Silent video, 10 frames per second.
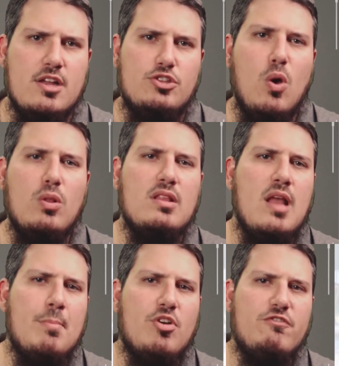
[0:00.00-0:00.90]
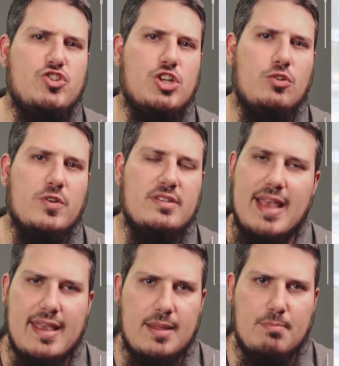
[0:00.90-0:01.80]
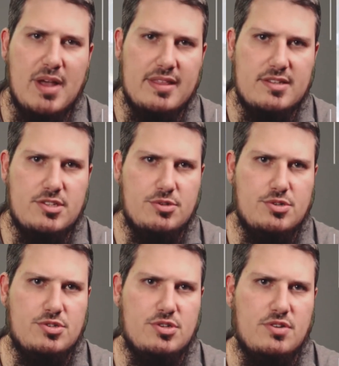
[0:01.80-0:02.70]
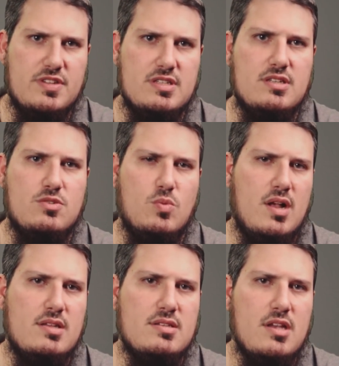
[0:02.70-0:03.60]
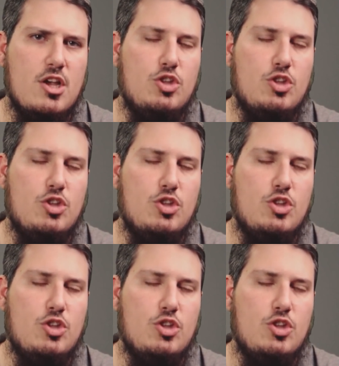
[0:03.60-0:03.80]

Total number of children taken by the social services was